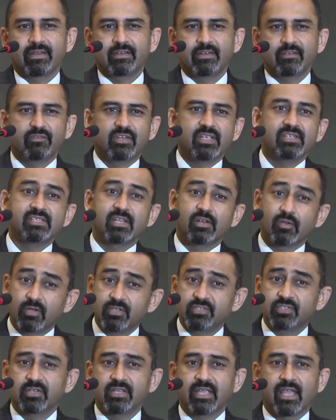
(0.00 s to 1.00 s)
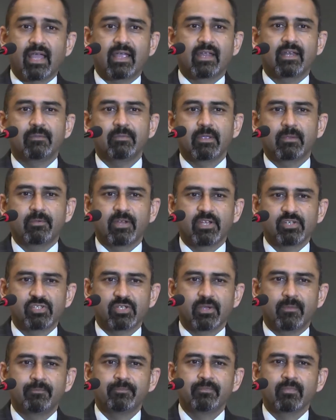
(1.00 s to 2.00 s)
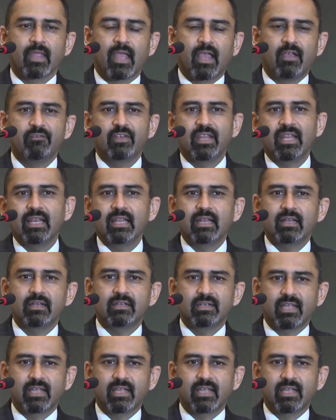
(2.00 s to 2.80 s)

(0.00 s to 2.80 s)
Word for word: activities and also the academic pressure have very little